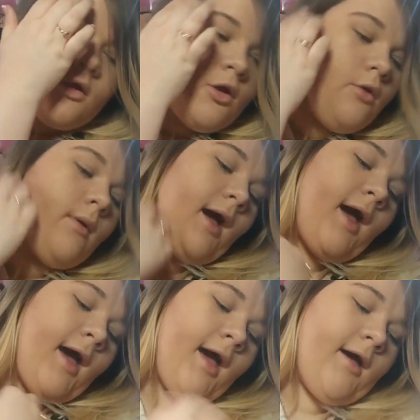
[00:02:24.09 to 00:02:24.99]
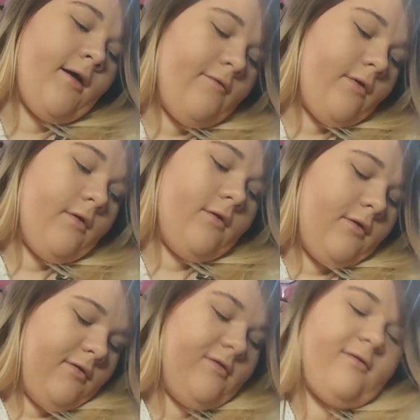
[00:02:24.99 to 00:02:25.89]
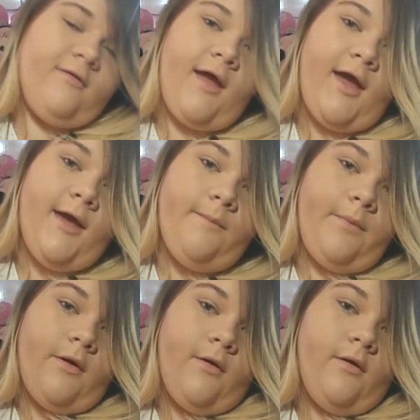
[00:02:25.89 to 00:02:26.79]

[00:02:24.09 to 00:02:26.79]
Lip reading: you have Snape,